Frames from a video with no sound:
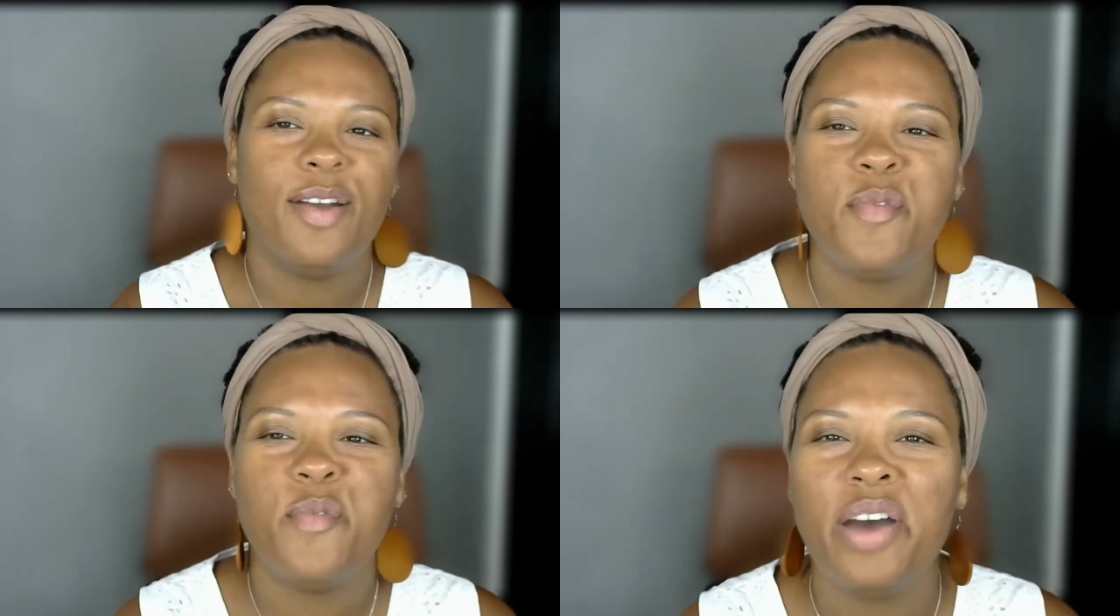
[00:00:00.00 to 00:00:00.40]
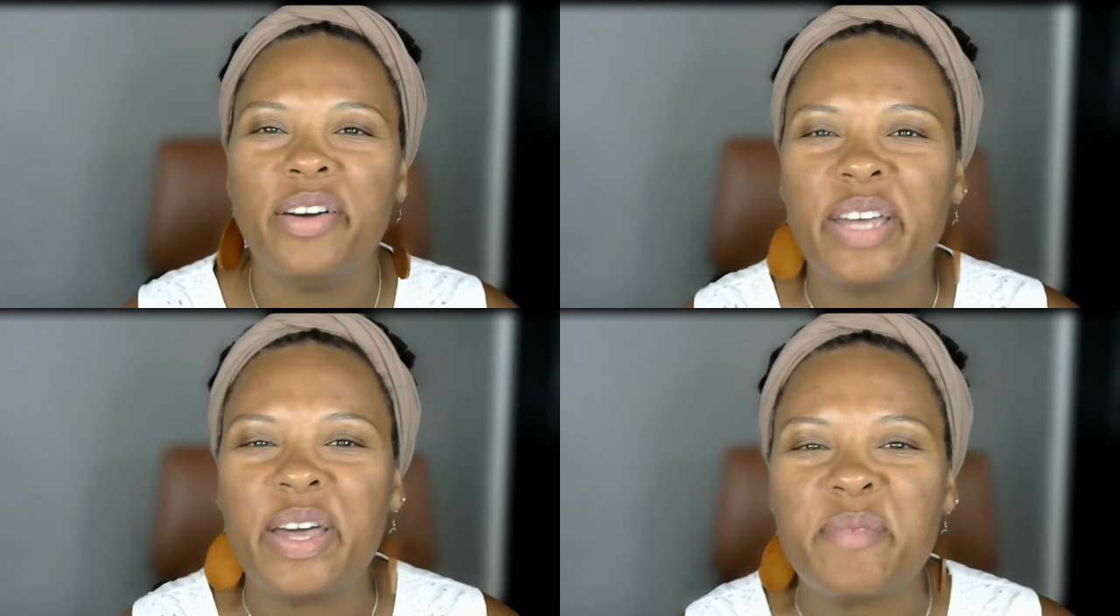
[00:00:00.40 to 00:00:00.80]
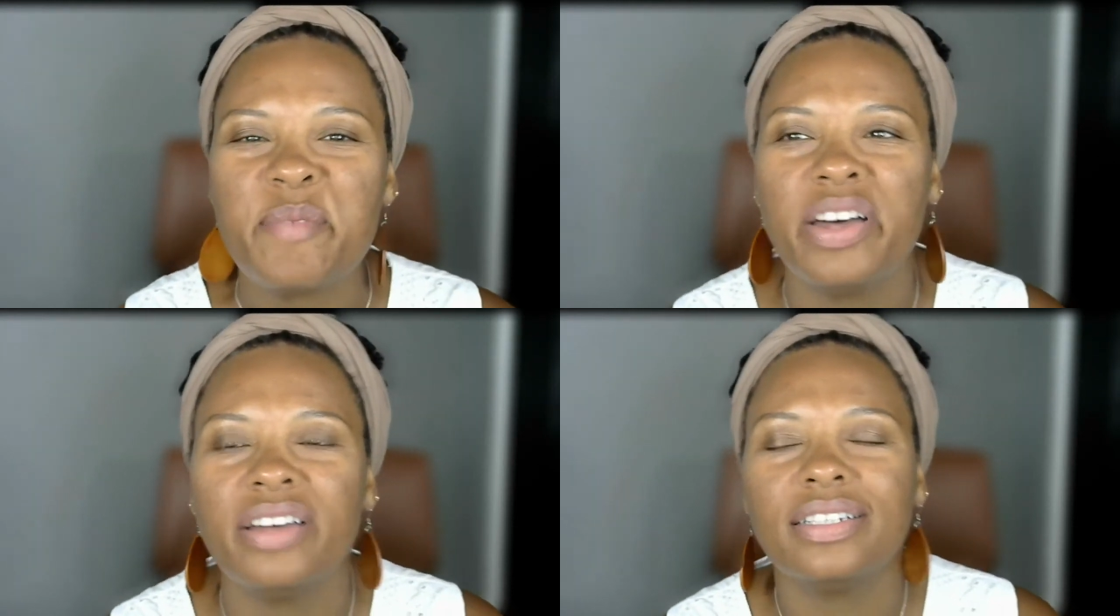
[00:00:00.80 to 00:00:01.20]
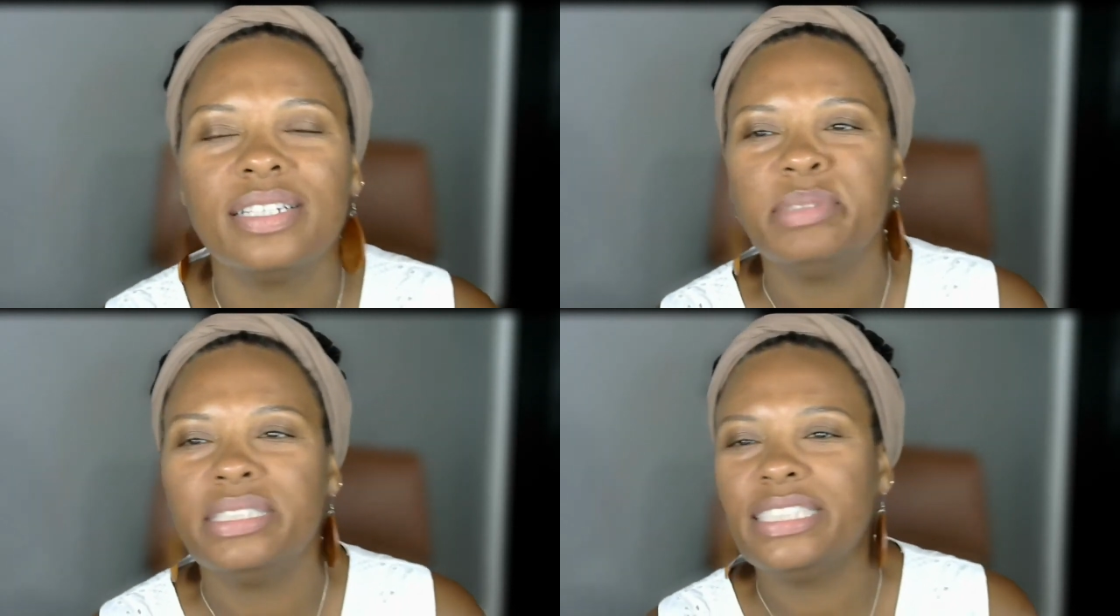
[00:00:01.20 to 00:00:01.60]
Welcome,
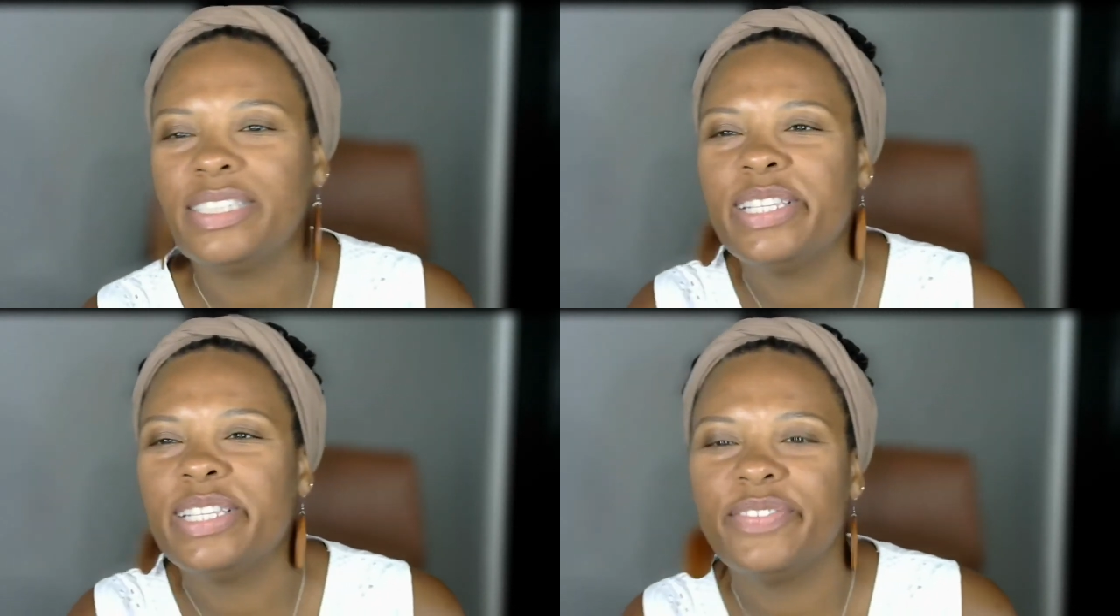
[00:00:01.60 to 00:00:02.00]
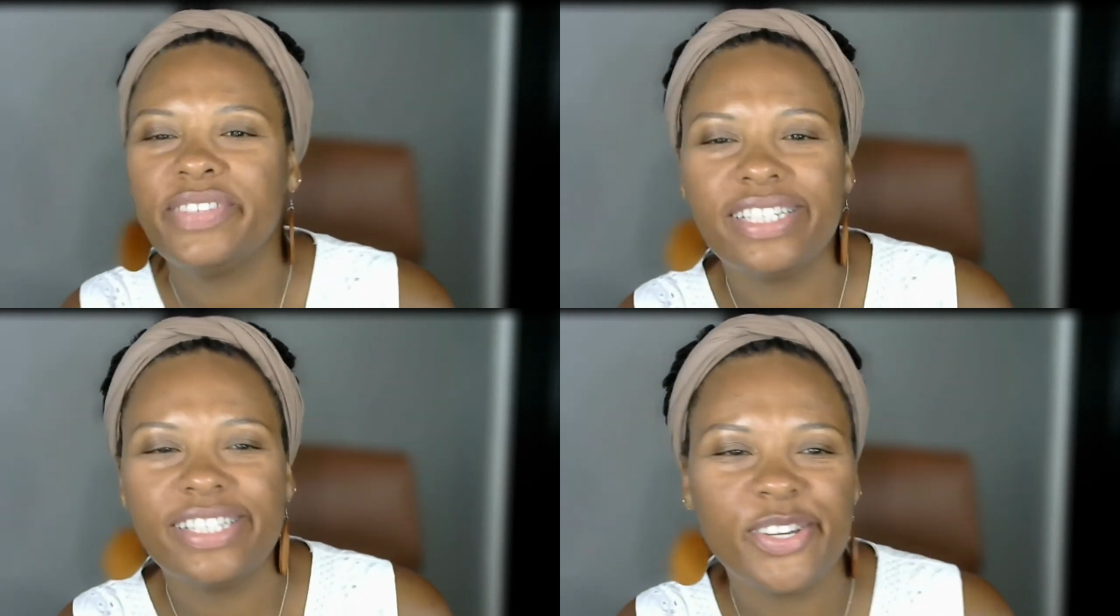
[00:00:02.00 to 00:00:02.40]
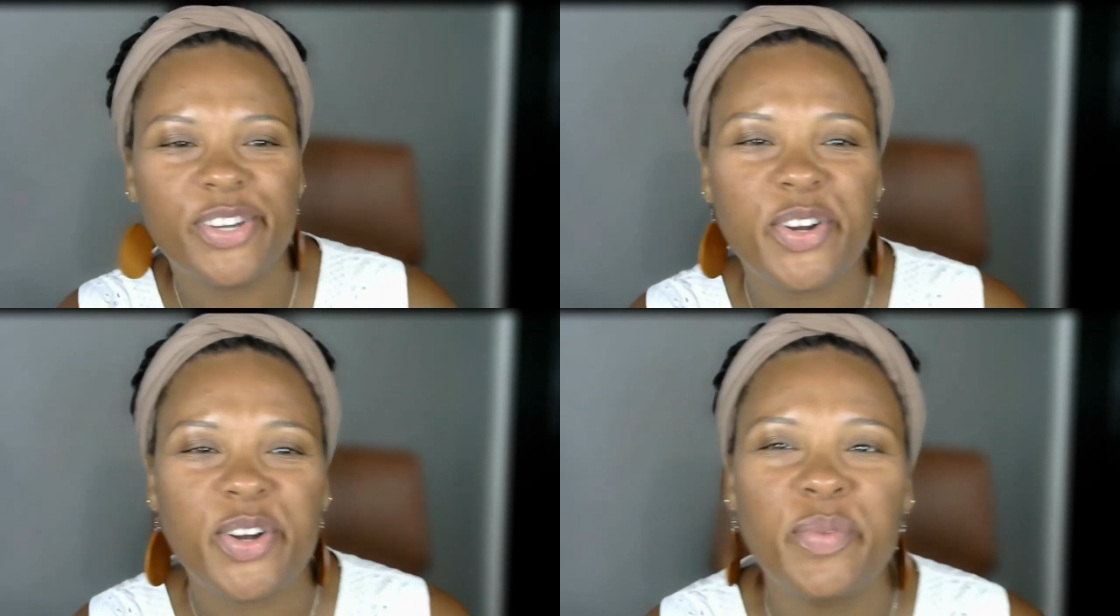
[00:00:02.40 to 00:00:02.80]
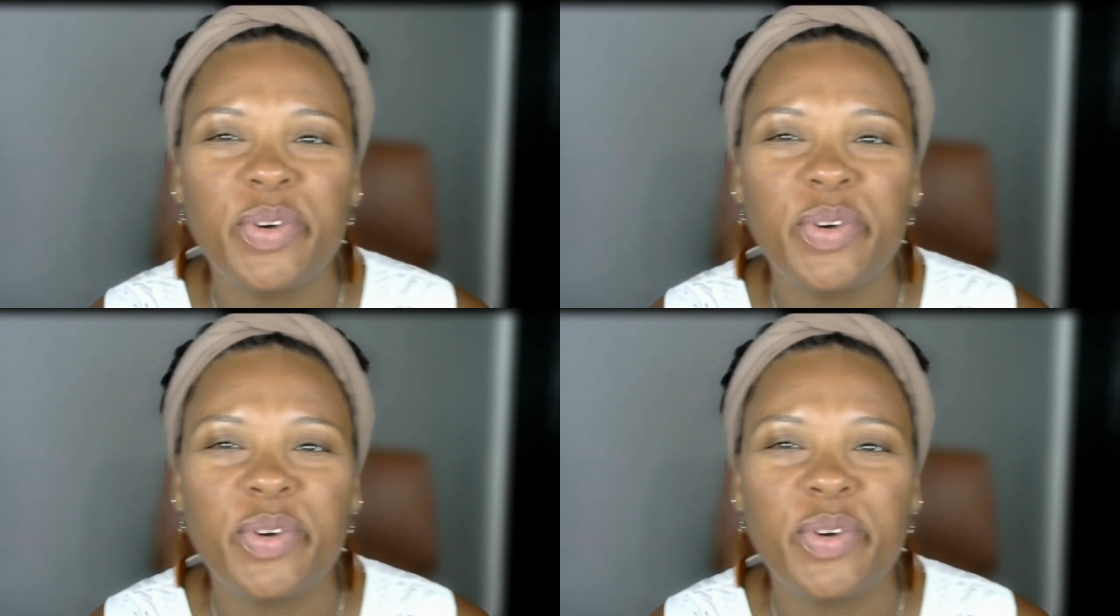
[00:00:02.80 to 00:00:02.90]
welcome. It's Olivia, your girl.